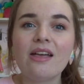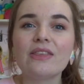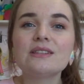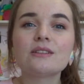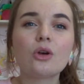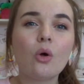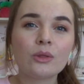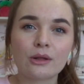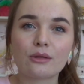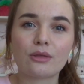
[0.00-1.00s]
This is a whole
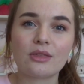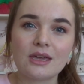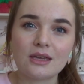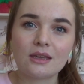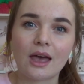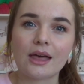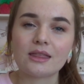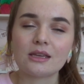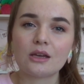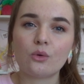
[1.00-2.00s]
nother thing, I
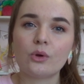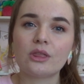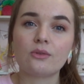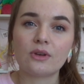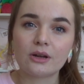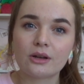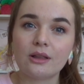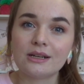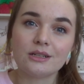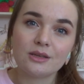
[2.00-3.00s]
think, with the figure
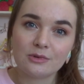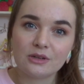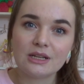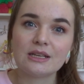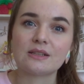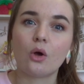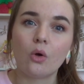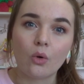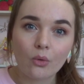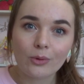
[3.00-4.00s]
collecting community as a
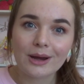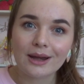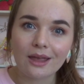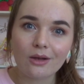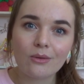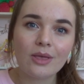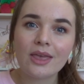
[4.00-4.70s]
whole right now.